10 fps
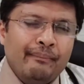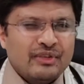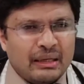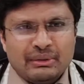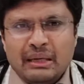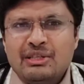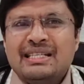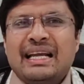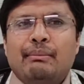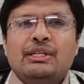Sometimes the
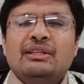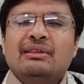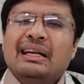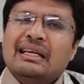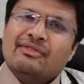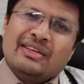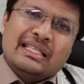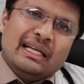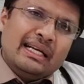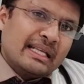damage in the less
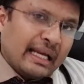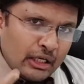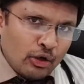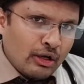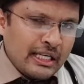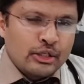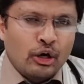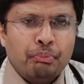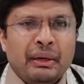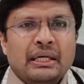vessel is
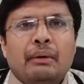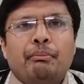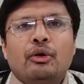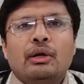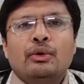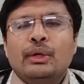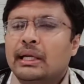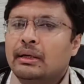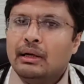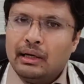not picked up on a
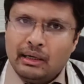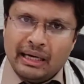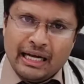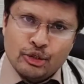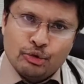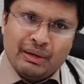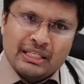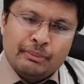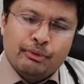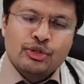routine uh,
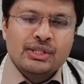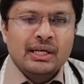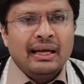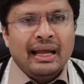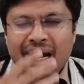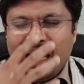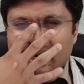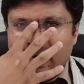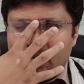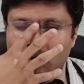angioplasty procedure
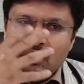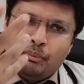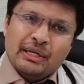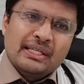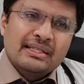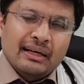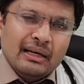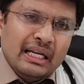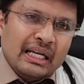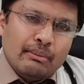and later on the patient
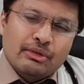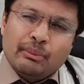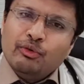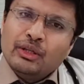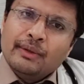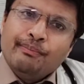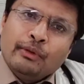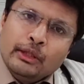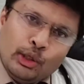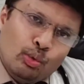suddenly comes up with a
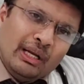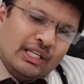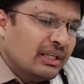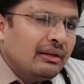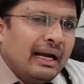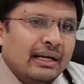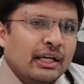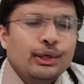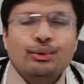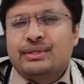new lesion at a
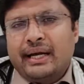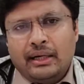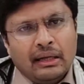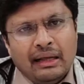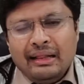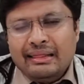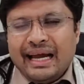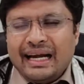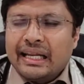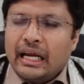new site.
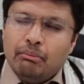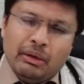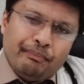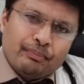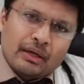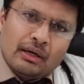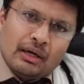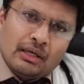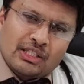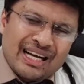That can be,
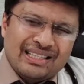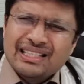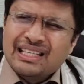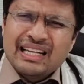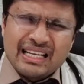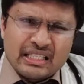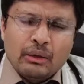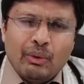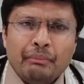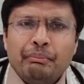uh, chances is less than
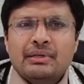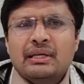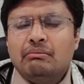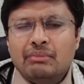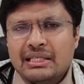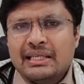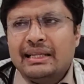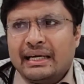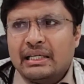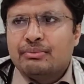1% but still
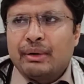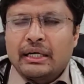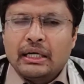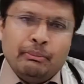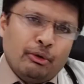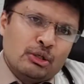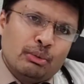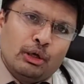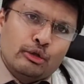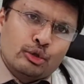that is practically
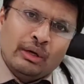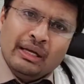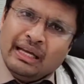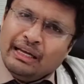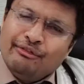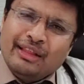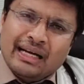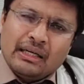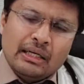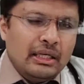possible also. If
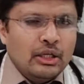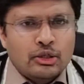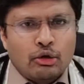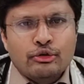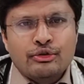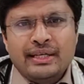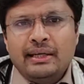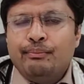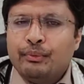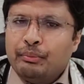that is also
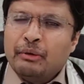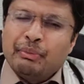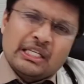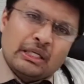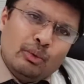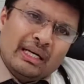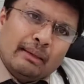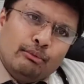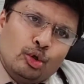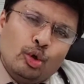seen, the patient will
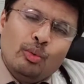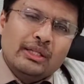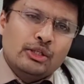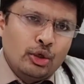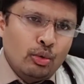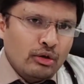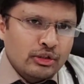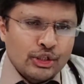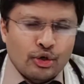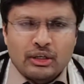come to you with new
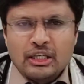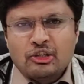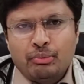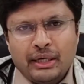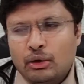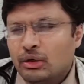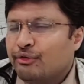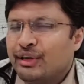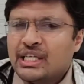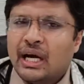onset shortness of breath or a
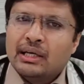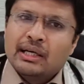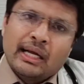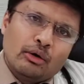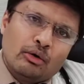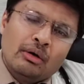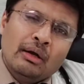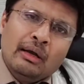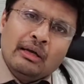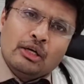fresh heart attack or
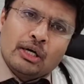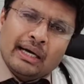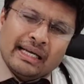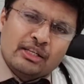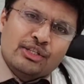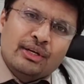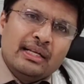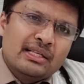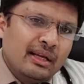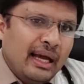uh, exertional
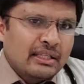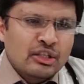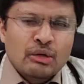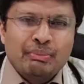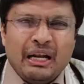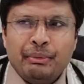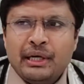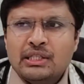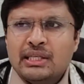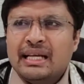dyspnea, exertional
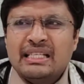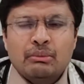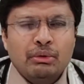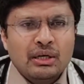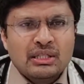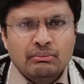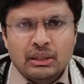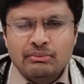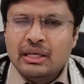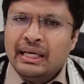palpitations and similar
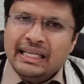symptoms.